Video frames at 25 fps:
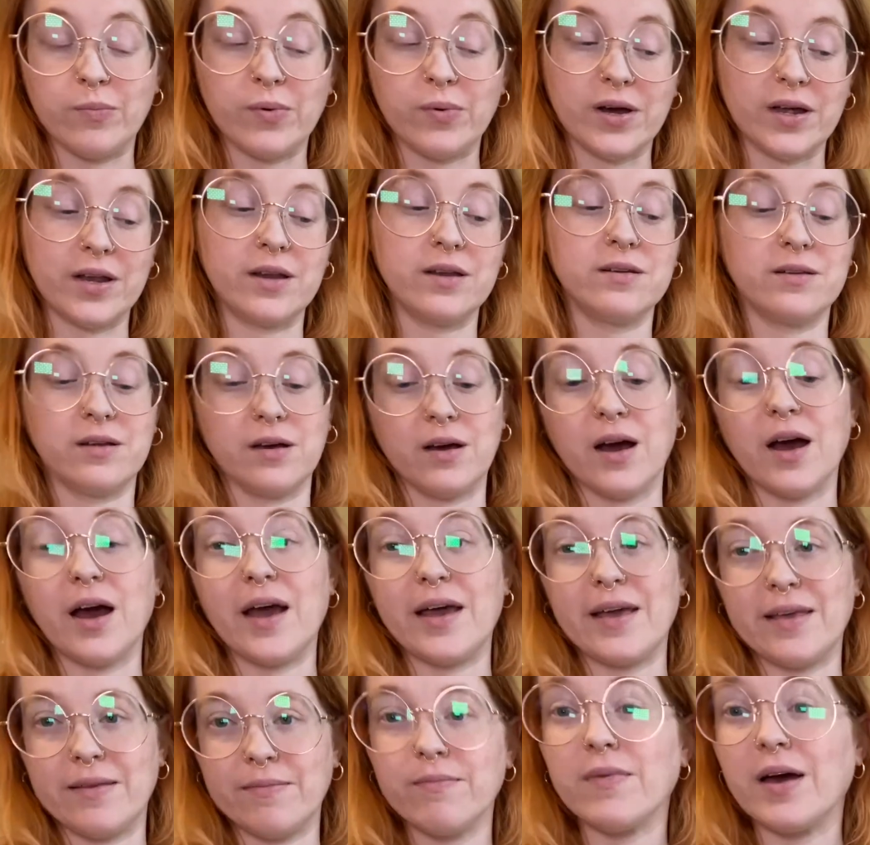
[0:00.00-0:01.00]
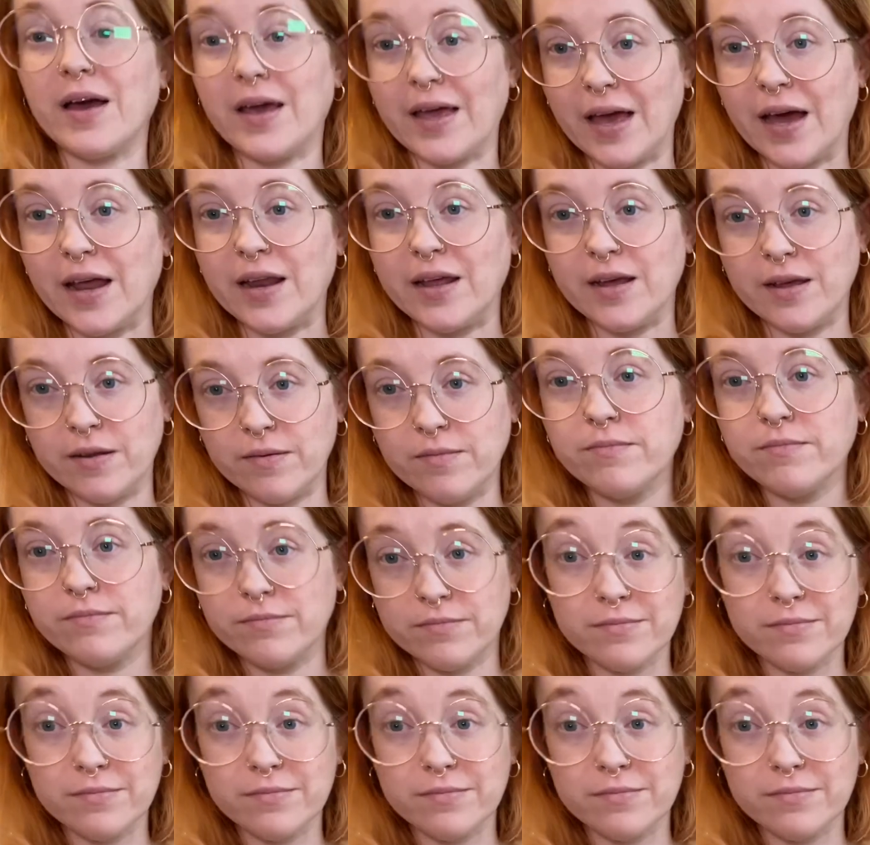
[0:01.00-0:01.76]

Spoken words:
but I get it.